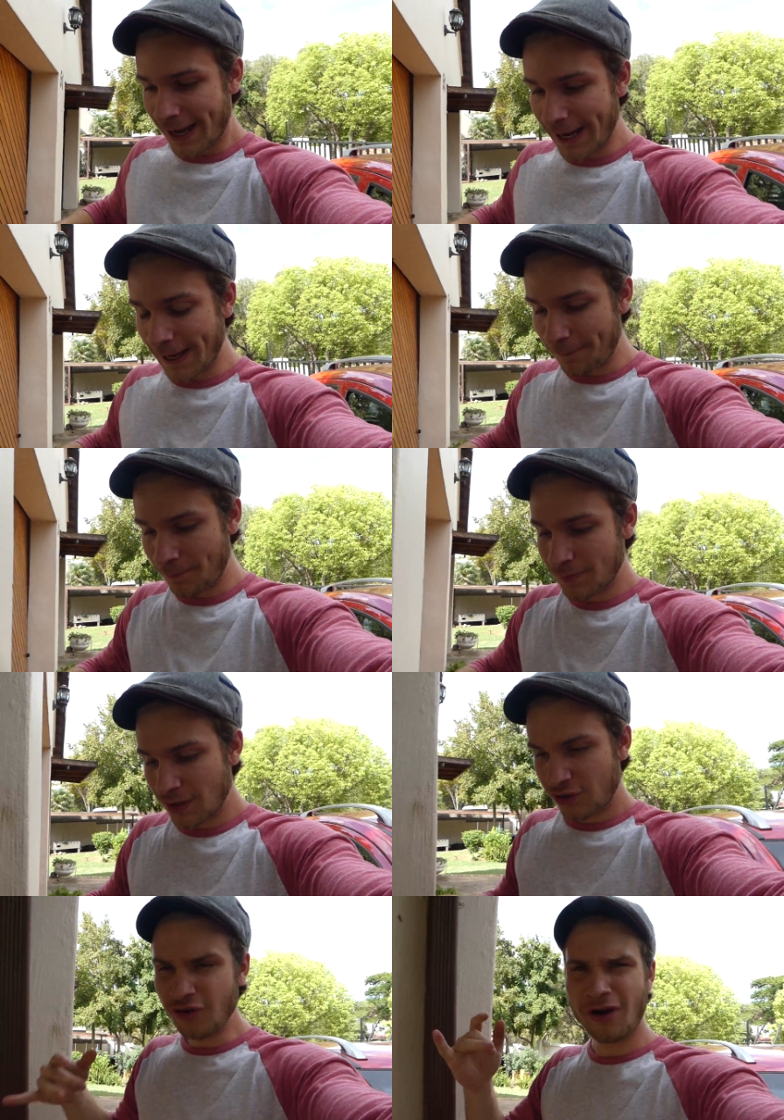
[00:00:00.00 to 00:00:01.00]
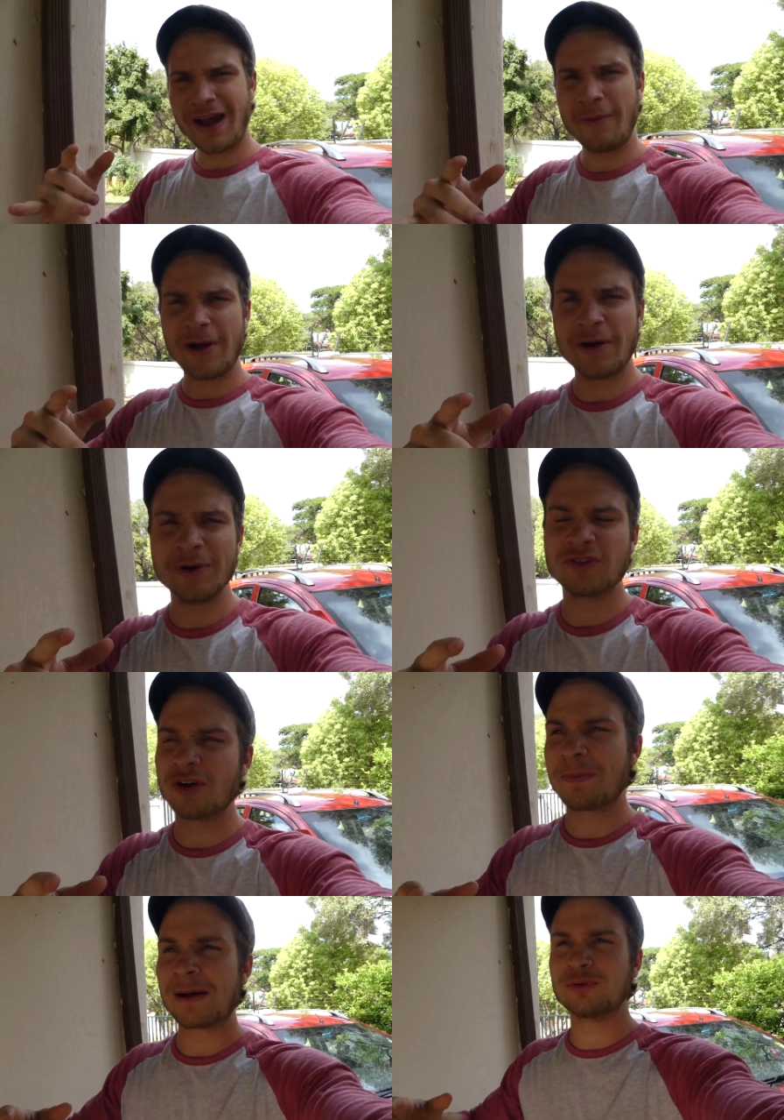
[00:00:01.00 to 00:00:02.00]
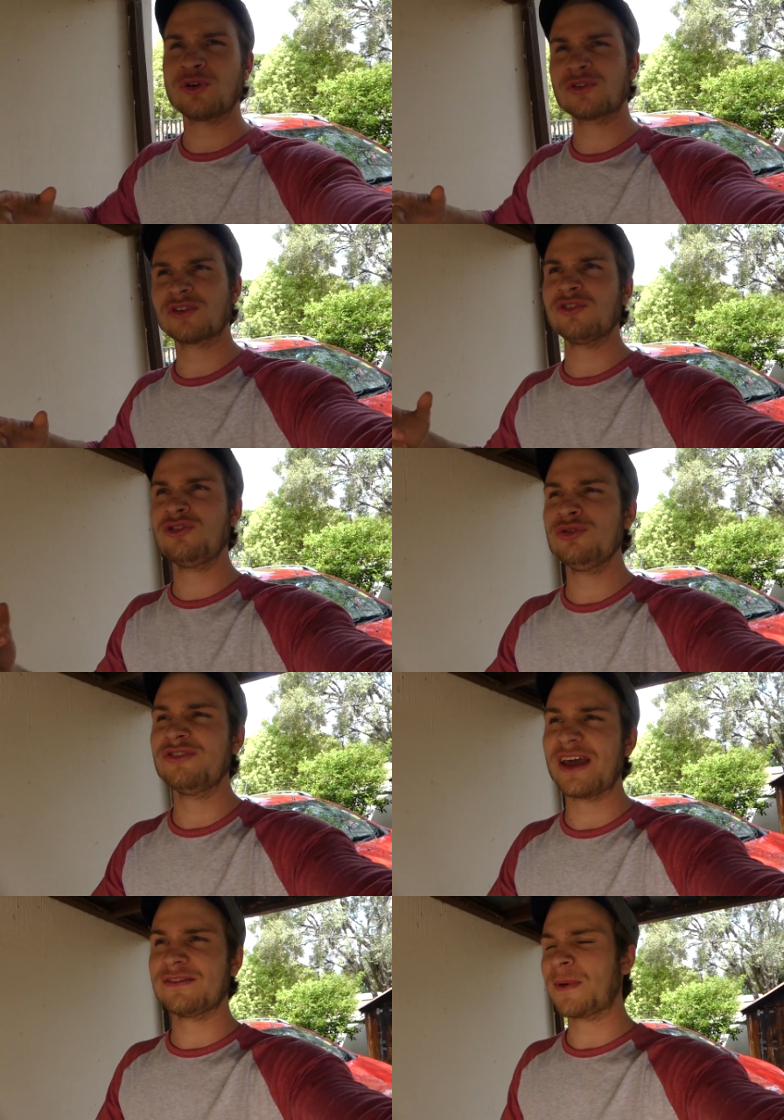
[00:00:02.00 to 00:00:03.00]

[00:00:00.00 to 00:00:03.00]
Um, you know how I always go to Bible Talks on Tuesdays.